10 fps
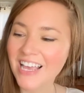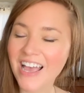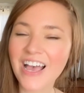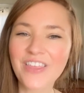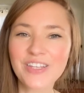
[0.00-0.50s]

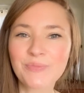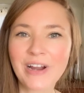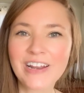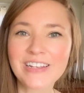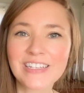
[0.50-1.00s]
this
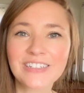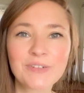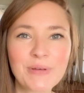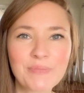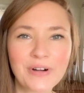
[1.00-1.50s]
brand is a little
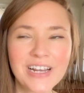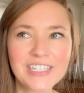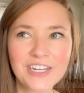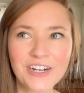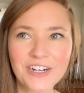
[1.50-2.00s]
bit
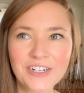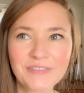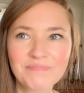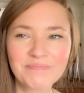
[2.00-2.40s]
pricier